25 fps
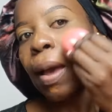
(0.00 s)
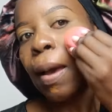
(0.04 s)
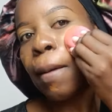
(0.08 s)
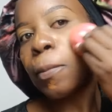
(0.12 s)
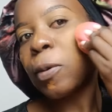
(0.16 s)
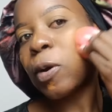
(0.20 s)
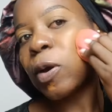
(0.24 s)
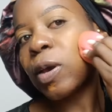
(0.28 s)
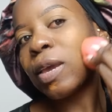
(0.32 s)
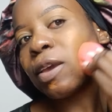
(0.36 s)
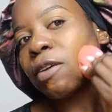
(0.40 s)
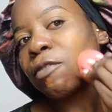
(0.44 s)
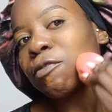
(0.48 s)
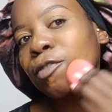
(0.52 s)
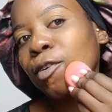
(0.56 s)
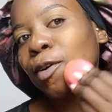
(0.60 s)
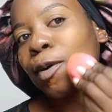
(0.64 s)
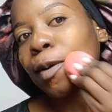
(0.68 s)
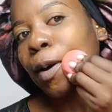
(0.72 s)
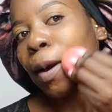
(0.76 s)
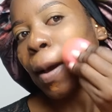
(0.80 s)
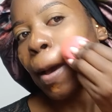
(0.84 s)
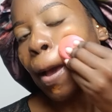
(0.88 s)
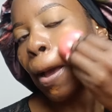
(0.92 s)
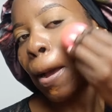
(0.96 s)
I'm going
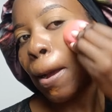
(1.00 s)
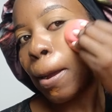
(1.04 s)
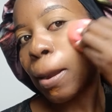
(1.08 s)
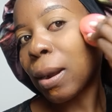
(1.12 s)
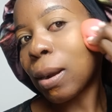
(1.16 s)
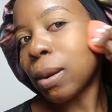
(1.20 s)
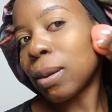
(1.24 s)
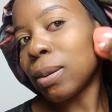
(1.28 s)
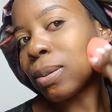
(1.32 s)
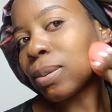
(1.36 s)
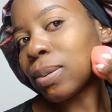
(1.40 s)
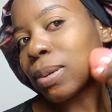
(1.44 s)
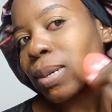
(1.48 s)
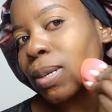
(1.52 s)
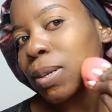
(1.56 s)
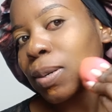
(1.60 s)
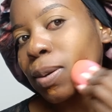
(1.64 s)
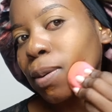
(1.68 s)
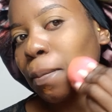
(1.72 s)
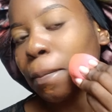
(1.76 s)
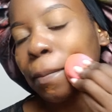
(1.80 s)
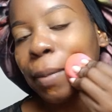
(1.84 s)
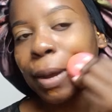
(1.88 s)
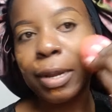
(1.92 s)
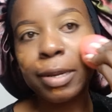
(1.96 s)
for a
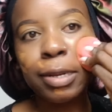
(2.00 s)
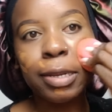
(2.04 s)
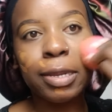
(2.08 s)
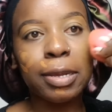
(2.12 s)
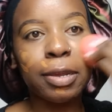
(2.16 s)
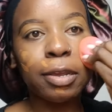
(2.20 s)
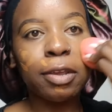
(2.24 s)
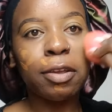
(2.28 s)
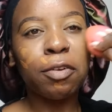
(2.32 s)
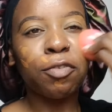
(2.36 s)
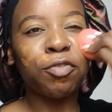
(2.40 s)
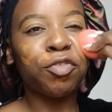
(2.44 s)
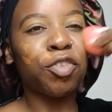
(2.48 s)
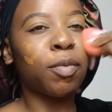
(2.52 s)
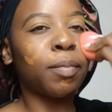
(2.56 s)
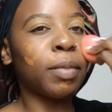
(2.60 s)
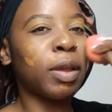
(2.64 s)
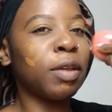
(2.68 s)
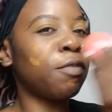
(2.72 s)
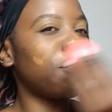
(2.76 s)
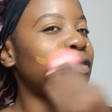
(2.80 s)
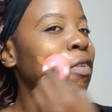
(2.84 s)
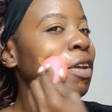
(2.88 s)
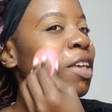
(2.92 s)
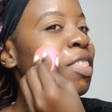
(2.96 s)
graduation party from my
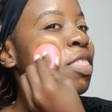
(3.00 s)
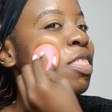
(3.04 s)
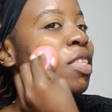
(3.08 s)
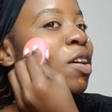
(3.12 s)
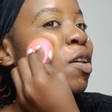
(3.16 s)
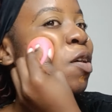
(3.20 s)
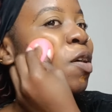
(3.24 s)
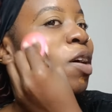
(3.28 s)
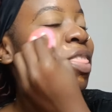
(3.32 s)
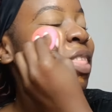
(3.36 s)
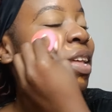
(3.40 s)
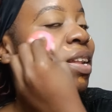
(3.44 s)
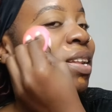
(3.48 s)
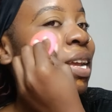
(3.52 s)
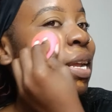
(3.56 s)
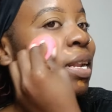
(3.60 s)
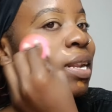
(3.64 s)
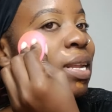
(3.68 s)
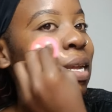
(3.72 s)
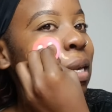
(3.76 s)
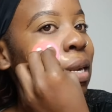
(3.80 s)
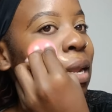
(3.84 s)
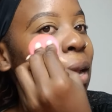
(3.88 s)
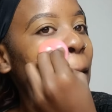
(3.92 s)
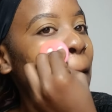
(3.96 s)
friend, the one that I
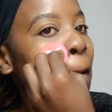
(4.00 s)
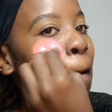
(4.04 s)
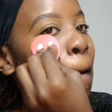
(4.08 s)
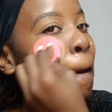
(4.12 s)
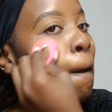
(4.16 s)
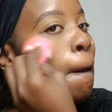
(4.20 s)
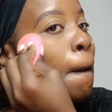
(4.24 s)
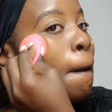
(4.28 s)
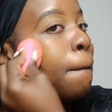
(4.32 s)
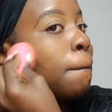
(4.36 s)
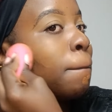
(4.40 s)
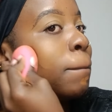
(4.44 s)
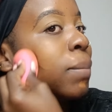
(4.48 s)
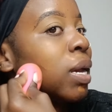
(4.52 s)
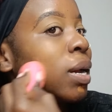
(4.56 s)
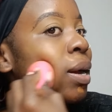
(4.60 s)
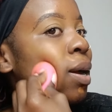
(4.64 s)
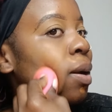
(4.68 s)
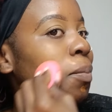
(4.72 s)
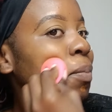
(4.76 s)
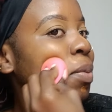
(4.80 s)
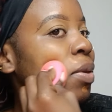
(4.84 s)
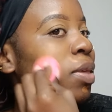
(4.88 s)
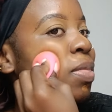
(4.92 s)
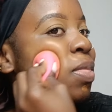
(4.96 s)
did
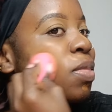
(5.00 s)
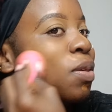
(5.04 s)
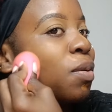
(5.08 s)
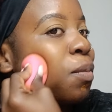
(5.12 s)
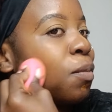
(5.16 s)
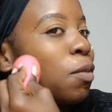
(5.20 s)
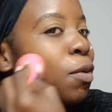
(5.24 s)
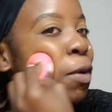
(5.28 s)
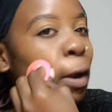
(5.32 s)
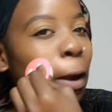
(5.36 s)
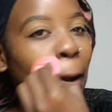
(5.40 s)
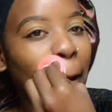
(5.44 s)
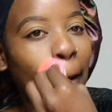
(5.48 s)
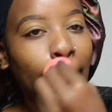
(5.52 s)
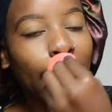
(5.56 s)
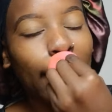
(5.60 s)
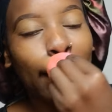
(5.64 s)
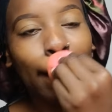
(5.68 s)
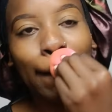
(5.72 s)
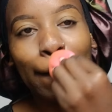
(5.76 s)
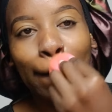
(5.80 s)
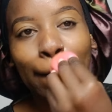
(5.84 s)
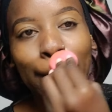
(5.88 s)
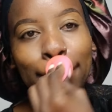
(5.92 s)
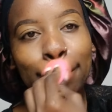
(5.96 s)
makeup in the morning.
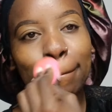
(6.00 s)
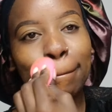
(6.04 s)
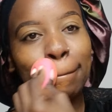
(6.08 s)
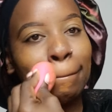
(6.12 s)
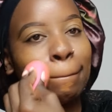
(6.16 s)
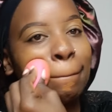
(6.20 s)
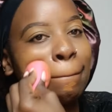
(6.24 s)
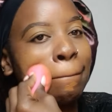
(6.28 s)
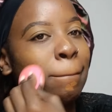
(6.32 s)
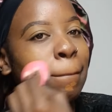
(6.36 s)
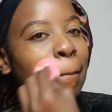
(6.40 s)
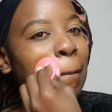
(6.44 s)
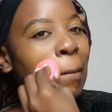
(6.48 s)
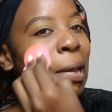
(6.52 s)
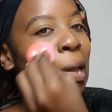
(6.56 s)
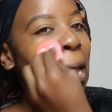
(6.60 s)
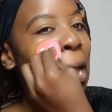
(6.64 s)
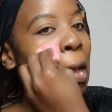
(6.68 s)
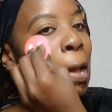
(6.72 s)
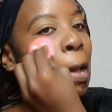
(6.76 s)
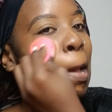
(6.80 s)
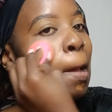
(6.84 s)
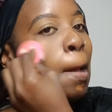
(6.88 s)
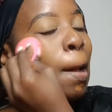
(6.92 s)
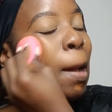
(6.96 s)

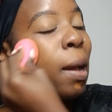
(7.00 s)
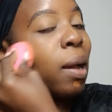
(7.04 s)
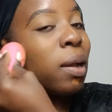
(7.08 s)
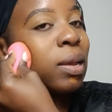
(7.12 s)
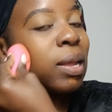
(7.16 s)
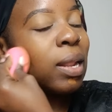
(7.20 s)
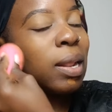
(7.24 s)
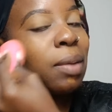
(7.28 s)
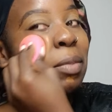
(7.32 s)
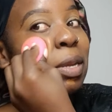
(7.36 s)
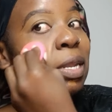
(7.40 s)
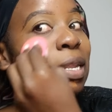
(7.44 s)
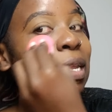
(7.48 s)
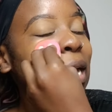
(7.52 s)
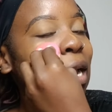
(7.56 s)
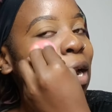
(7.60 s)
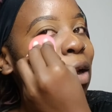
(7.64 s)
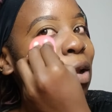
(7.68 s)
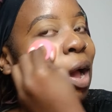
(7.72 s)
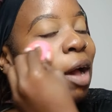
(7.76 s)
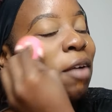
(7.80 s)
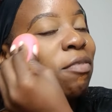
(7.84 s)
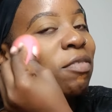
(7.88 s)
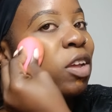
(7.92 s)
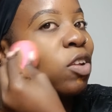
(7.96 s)
Okay, let me tell you,
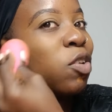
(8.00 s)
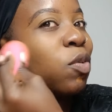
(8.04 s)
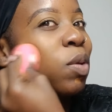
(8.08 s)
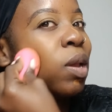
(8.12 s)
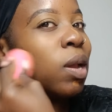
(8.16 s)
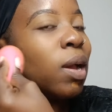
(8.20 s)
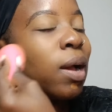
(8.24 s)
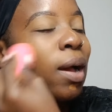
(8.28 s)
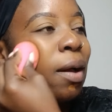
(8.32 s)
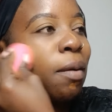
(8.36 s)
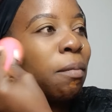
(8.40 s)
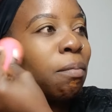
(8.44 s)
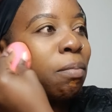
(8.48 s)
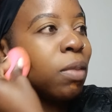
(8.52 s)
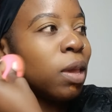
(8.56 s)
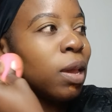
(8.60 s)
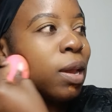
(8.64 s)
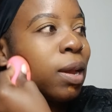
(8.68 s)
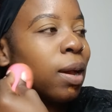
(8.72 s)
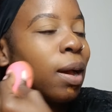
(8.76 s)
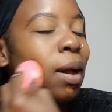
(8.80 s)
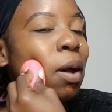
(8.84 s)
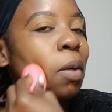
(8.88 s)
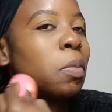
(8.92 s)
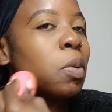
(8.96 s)
after doing her
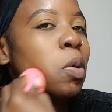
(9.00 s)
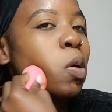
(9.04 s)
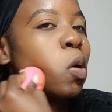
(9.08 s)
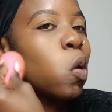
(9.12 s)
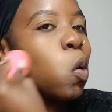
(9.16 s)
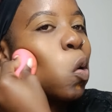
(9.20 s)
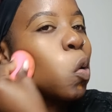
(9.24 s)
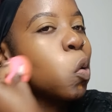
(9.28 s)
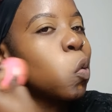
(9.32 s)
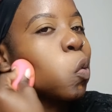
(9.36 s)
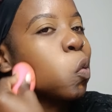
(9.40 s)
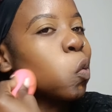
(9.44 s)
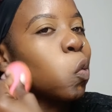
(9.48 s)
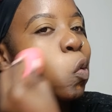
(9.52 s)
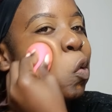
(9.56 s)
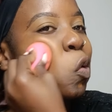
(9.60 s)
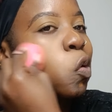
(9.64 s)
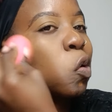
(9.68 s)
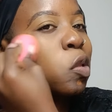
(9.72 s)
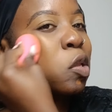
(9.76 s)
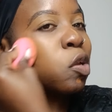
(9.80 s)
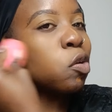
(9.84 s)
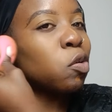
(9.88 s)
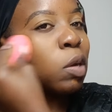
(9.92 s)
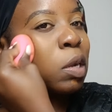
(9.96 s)
makeup,
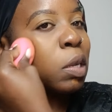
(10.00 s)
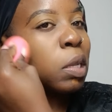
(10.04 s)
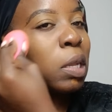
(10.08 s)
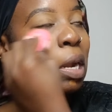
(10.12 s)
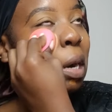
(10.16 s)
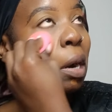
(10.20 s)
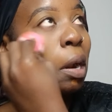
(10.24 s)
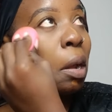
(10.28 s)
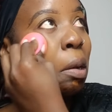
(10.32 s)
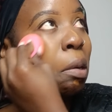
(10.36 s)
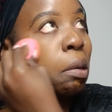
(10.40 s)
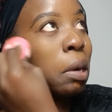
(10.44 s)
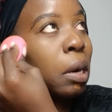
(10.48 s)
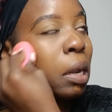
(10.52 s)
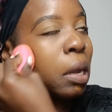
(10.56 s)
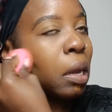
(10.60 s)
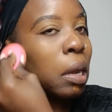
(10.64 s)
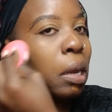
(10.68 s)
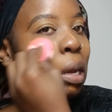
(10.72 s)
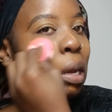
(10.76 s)
because it was around